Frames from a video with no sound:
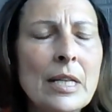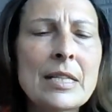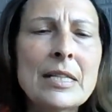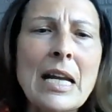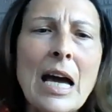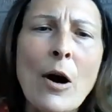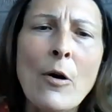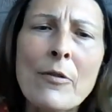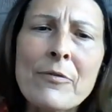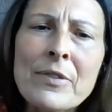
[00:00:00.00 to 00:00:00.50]

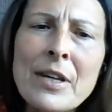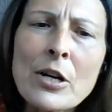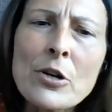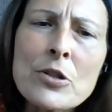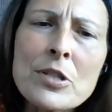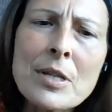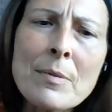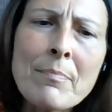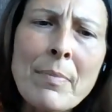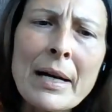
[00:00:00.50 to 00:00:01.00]
Now, if
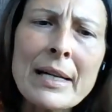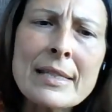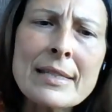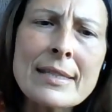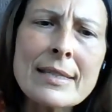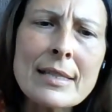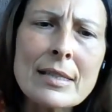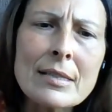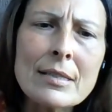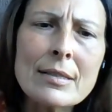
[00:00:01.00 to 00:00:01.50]
there's a
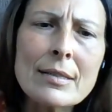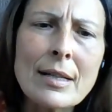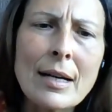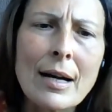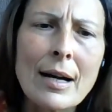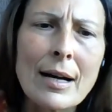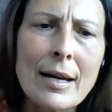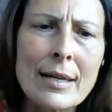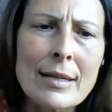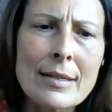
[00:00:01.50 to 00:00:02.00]
bicycle
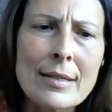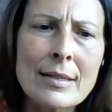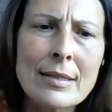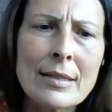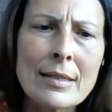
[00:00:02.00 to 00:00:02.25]
guy,